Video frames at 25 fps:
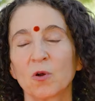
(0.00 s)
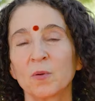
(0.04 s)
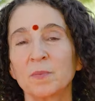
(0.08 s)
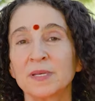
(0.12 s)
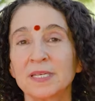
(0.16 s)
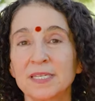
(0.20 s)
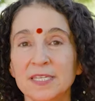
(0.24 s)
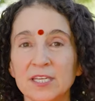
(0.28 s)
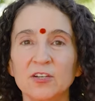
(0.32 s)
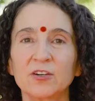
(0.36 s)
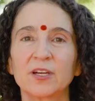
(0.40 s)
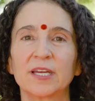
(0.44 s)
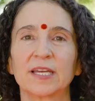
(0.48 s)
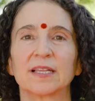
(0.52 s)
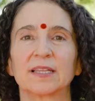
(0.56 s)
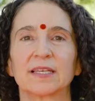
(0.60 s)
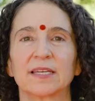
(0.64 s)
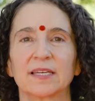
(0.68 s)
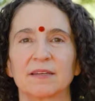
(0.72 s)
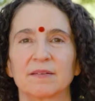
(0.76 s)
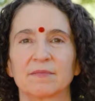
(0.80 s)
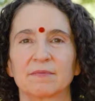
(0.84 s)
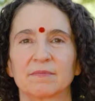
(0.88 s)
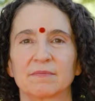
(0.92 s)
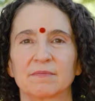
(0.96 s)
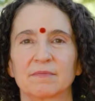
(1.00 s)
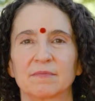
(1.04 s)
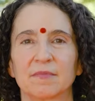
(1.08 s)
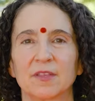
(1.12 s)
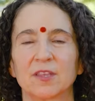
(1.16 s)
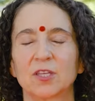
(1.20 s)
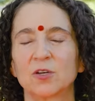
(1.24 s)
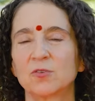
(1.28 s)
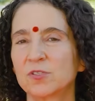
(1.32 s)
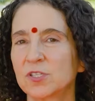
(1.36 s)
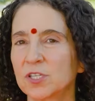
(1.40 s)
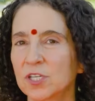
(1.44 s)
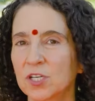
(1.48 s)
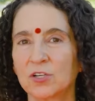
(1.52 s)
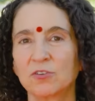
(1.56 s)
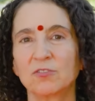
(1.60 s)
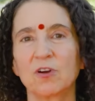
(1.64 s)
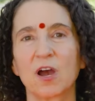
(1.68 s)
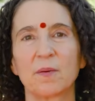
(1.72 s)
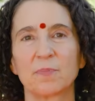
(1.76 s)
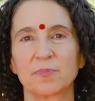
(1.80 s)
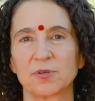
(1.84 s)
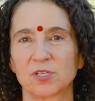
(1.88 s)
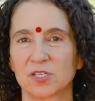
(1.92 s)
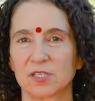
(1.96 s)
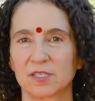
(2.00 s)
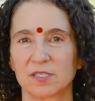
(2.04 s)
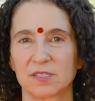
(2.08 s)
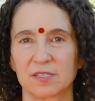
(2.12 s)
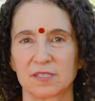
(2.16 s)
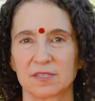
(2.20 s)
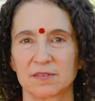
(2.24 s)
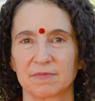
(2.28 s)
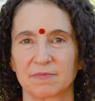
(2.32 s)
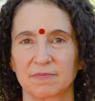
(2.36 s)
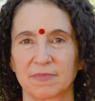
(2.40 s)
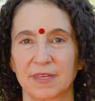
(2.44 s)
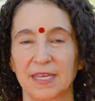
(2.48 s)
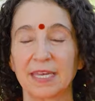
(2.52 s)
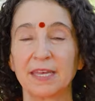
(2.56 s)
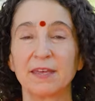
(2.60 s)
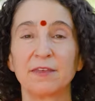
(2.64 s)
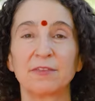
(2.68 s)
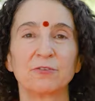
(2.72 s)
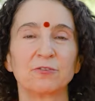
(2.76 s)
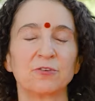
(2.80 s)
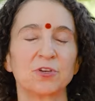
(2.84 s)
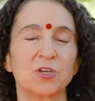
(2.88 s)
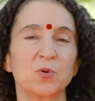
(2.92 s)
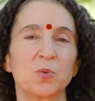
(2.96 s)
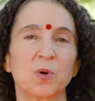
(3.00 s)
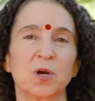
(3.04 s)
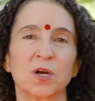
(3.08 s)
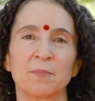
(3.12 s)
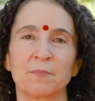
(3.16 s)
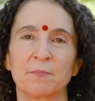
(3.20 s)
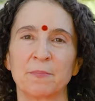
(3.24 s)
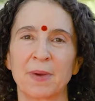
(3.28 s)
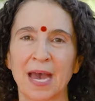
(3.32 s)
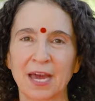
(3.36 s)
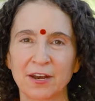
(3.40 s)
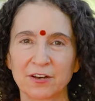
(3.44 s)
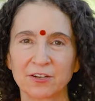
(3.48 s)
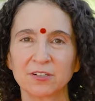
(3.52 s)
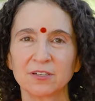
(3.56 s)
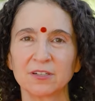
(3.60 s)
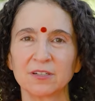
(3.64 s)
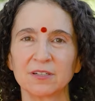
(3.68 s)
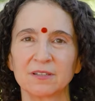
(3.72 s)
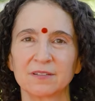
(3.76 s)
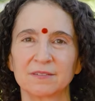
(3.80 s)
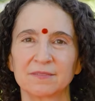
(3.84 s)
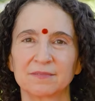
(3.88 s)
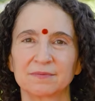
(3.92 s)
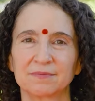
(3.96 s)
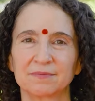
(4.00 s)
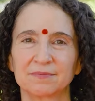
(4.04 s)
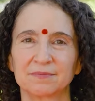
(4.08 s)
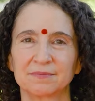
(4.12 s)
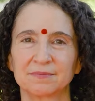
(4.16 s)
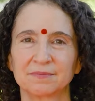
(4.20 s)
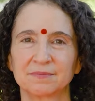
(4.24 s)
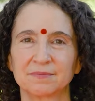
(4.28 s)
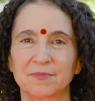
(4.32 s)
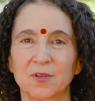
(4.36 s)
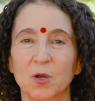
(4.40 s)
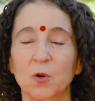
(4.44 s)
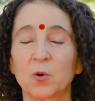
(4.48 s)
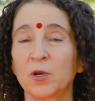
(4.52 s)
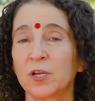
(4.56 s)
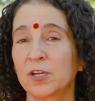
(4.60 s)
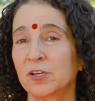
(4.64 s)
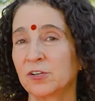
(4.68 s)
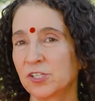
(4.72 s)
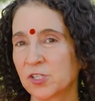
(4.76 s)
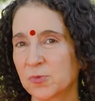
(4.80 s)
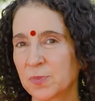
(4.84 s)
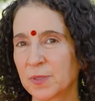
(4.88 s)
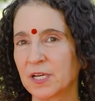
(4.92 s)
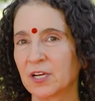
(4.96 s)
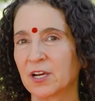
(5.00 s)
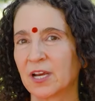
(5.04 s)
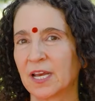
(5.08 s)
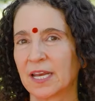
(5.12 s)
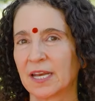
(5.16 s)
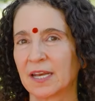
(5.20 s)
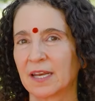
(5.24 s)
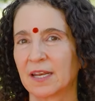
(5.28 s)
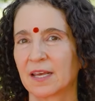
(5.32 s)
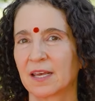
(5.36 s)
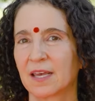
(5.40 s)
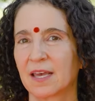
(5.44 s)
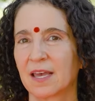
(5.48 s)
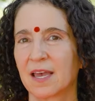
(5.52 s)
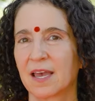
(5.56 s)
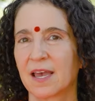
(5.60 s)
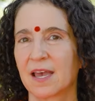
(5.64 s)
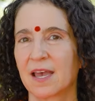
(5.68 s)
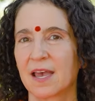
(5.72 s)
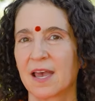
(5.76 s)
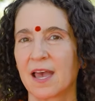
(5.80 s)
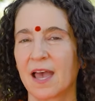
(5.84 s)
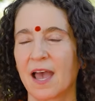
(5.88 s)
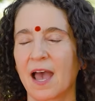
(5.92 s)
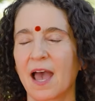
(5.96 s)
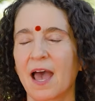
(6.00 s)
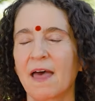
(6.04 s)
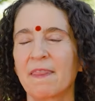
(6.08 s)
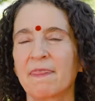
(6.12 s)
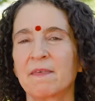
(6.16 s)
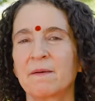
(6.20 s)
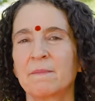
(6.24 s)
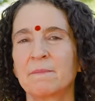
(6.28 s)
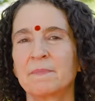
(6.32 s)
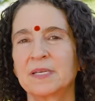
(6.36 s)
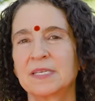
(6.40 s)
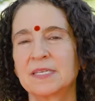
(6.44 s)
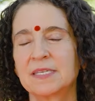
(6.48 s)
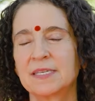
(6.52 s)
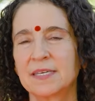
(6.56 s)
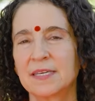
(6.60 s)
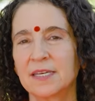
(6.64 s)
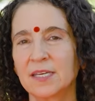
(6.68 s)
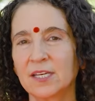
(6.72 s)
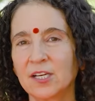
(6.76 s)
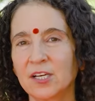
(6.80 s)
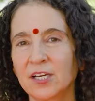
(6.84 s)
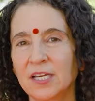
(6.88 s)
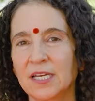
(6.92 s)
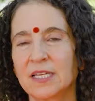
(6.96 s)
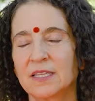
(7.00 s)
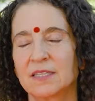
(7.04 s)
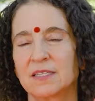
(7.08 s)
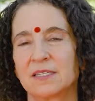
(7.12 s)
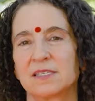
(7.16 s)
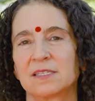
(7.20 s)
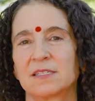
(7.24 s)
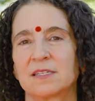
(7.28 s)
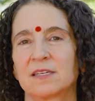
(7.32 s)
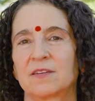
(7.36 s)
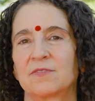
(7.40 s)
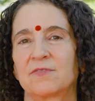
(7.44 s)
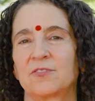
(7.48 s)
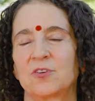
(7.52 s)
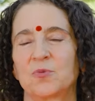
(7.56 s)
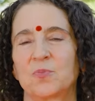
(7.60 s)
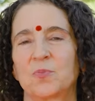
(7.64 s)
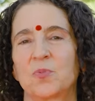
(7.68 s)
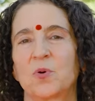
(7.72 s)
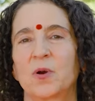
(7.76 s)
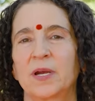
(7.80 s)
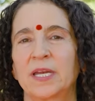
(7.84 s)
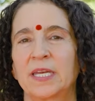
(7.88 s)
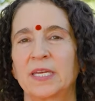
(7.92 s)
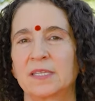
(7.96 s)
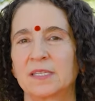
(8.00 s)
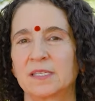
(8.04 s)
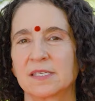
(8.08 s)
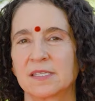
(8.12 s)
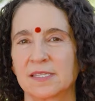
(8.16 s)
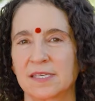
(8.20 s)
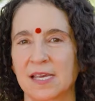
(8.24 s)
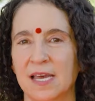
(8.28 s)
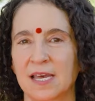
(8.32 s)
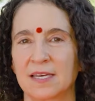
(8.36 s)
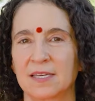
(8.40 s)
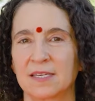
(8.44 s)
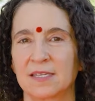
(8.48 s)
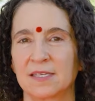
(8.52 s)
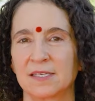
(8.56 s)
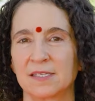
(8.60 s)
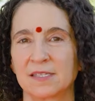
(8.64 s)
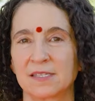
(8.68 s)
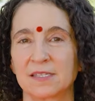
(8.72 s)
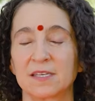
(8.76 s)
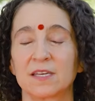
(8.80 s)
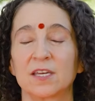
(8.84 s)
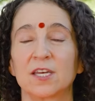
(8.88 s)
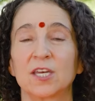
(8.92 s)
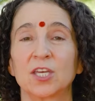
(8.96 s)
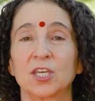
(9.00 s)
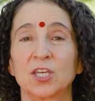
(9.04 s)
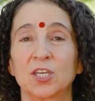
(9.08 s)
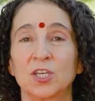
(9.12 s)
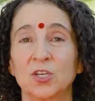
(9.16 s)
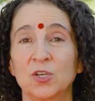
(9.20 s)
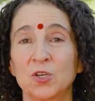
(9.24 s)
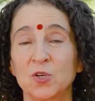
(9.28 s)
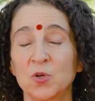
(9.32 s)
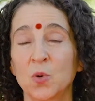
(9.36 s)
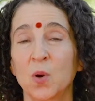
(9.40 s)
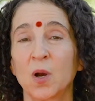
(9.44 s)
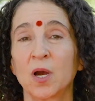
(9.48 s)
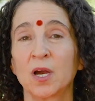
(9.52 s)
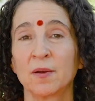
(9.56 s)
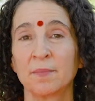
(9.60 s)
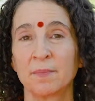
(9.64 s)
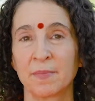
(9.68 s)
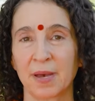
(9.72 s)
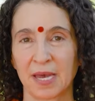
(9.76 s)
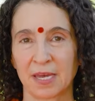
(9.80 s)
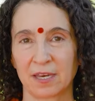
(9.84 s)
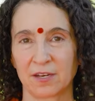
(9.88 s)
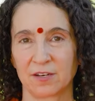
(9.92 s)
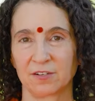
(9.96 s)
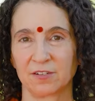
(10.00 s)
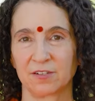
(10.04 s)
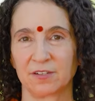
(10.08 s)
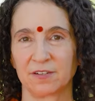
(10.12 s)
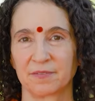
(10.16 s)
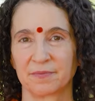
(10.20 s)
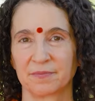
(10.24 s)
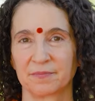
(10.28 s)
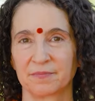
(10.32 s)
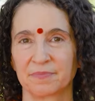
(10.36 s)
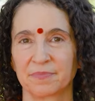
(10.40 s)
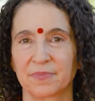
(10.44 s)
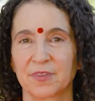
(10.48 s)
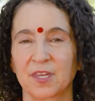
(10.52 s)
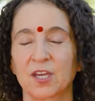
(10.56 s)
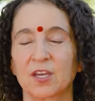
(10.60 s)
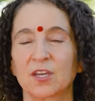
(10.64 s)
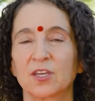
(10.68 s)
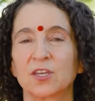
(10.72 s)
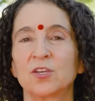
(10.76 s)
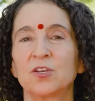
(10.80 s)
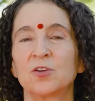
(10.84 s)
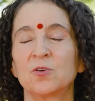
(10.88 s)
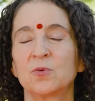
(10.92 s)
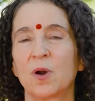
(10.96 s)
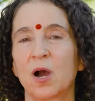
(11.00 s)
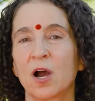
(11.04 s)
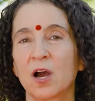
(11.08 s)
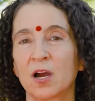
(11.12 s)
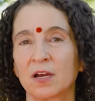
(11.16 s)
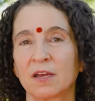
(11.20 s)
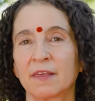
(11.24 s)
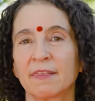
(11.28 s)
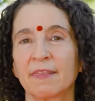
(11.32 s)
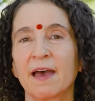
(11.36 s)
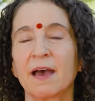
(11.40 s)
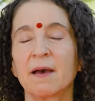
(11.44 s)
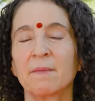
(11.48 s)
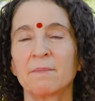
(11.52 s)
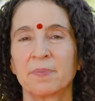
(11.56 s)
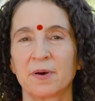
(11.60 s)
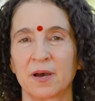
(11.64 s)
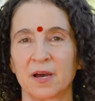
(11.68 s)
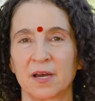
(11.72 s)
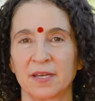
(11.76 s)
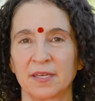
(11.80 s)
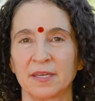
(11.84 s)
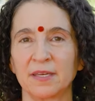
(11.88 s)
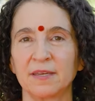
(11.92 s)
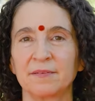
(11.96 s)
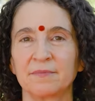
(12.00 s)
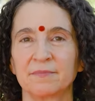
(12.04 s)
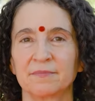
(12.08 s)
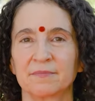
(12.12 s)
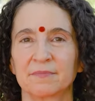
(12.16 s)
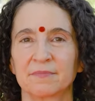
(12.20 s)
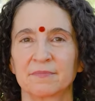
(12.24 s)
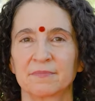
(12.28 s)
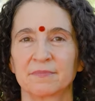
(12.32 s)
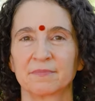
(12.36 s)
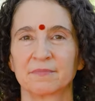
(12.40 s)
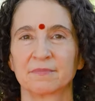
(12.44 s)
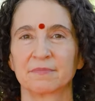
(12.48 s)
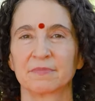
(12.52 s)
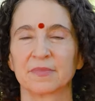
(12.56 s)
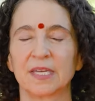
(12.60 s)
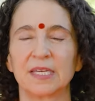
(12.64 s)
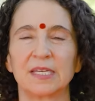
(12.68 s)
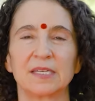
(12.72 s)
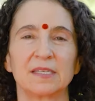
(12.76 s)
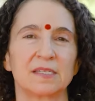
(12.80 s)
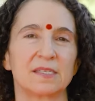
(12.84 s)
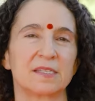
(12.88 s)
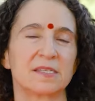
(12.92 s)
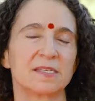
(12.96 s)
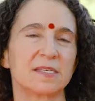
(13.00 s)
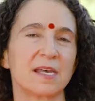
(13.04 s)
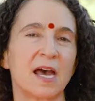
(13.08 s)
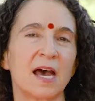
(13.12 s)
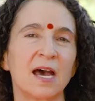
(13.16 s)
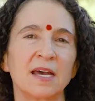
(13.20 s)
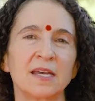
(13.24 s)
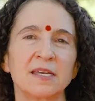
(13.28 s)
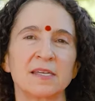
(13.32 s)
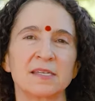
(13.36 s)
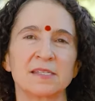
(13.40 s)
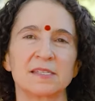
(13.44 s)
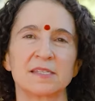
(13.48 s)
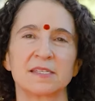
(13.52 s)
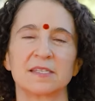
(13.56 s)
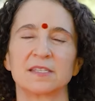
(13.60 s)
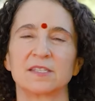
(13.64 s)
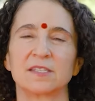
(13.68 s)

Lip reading: or materially. Those are your options. Either you are matter or you're spirit. And the materialistic viewpoint says you are matter. You are that body, its size,